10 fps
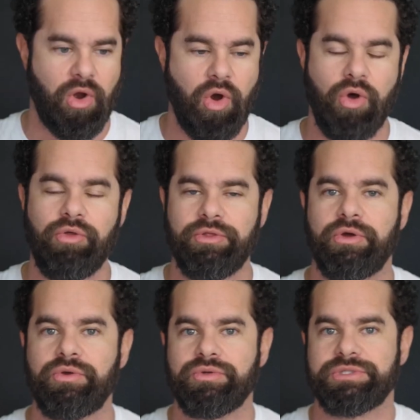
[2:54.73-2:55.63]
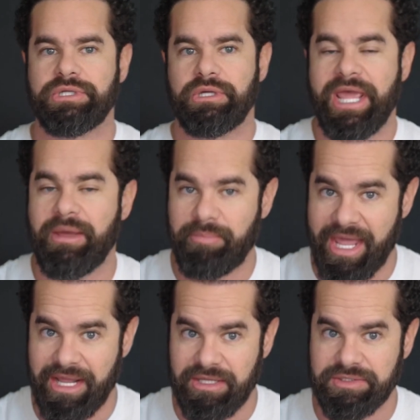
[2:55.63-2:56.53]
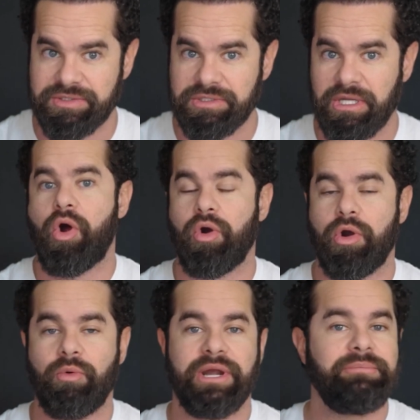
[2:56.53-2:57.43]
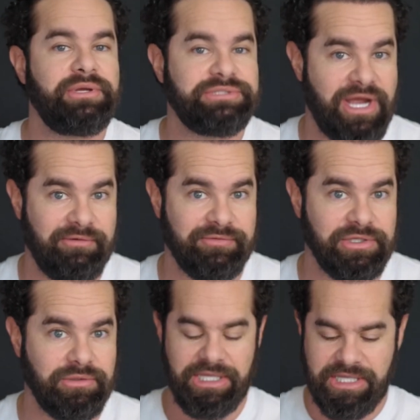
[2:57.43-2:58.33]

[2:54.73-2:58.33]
all those campaigns are already built out for you.